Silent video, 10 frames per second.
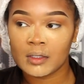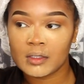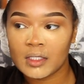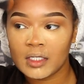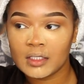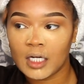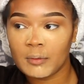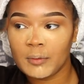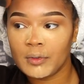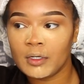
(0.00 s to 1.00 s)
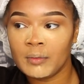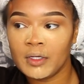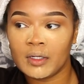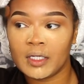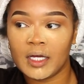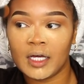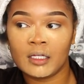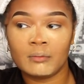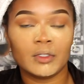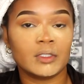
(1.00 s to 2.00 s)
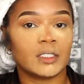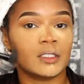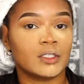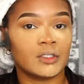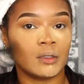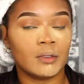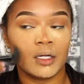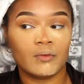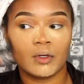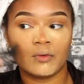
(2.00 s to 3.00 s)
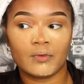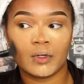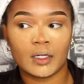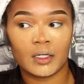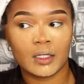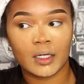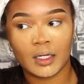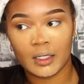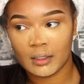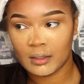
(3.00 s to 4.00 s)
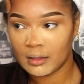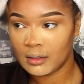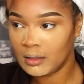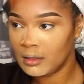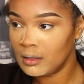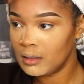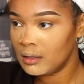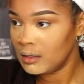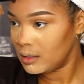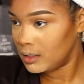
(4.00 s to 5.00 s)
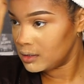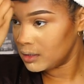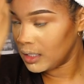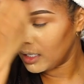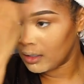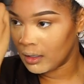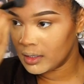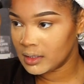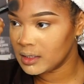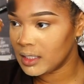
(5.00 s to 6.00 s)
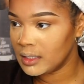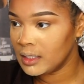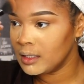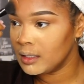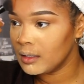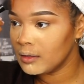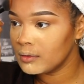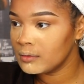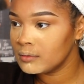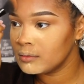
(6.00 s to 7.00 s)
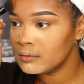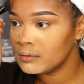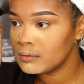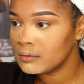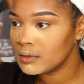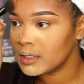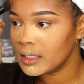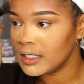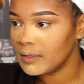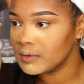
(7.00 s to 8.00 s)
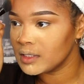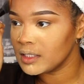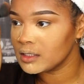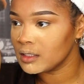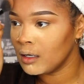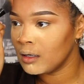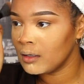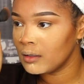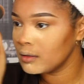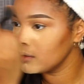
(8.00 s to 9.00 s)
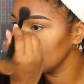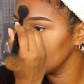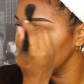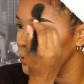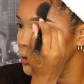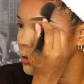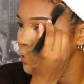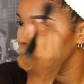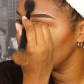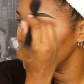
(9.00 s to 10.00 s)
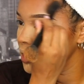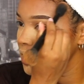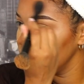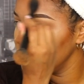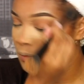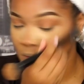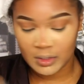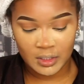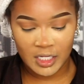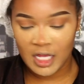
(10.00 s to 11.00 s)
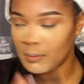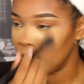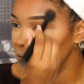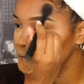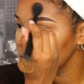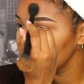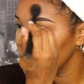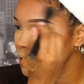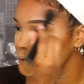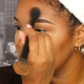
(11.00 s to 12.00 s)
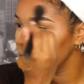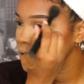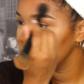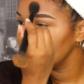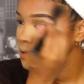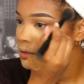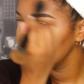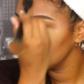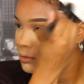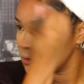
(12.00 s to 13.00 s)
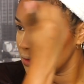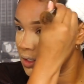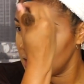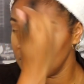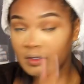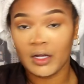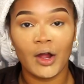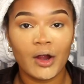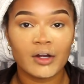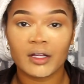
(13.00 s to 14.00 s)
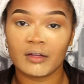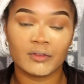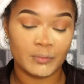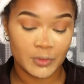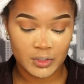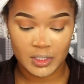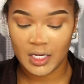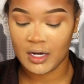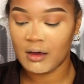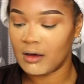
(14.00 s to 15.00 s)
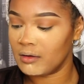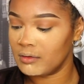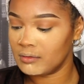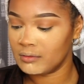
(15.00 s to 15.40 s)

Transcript: TikTok be putting me on the hella music too. I'm not even gonna front. Like, it's a lot of artists that I didn't know that that was their song, or even what the name of the song was, or even heard of the music at all.